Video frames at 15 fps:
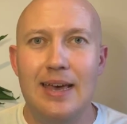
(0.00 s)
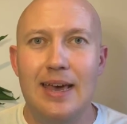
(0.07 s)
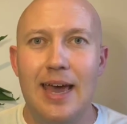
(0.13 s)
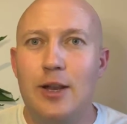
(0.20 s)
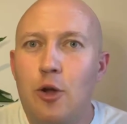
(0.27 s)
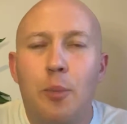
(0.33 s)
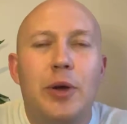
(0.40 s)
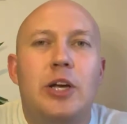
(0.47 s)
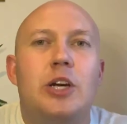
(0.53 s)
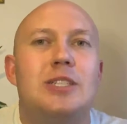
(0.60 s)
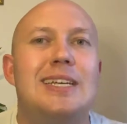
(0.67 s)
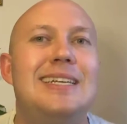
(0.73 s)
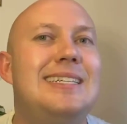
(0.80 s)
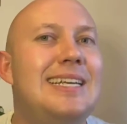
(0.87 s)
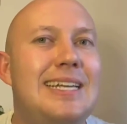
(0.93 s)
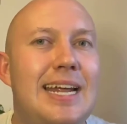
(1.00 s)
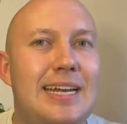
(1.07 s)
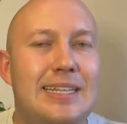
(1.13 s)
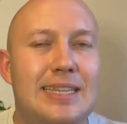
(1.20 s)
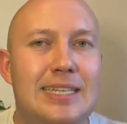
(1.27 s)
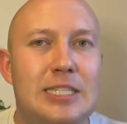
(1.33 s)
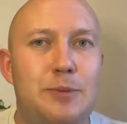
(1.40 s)
And not because I did
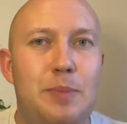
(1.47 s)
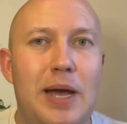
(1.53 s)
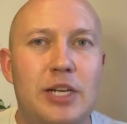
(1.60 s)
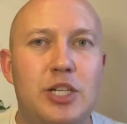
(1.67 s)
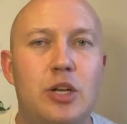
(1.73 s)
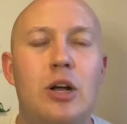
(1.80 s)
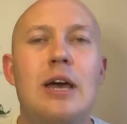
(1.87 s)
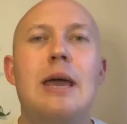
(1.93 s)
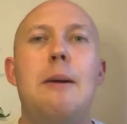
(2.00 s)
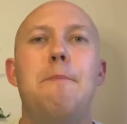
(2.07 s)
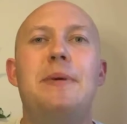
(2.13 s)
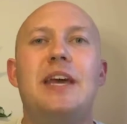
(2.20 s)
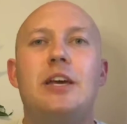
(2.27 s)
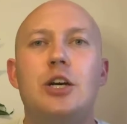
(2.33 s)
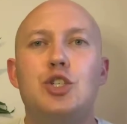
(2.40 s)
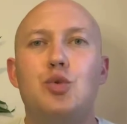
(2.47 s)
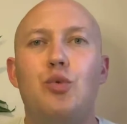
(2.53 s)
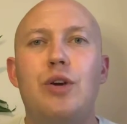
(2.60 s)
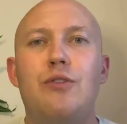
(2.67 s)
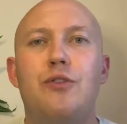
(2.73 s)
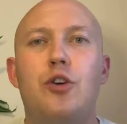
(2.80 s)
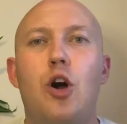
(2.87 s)
anything special, because
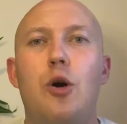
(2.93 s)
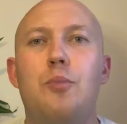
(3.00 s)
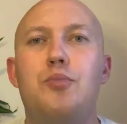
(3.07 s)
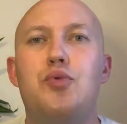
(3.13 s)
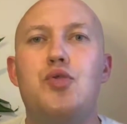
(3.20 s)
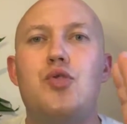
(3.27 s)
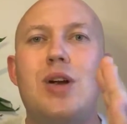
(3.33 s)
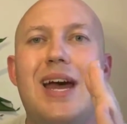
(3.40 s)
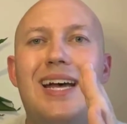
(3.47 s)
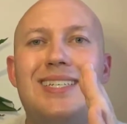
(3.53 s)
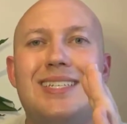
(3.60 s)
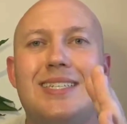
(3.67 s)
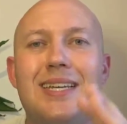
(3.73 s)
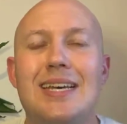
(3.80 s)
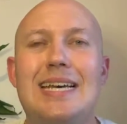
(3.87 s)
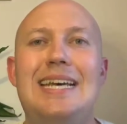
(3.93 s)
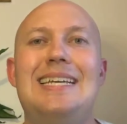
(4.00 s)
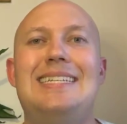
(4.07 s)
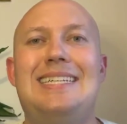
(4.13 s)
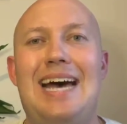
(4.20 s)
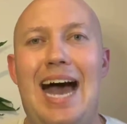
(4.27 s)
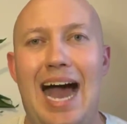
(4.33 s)
we've compressed
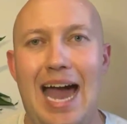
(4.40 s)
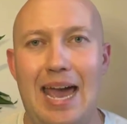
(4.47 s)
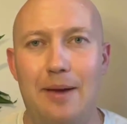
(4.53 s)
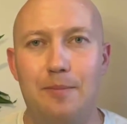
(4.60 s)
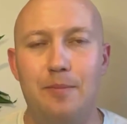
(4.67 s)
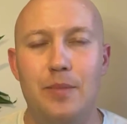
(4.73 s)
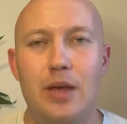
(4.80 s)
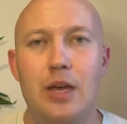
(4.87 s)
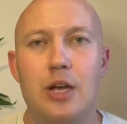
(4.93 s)
time.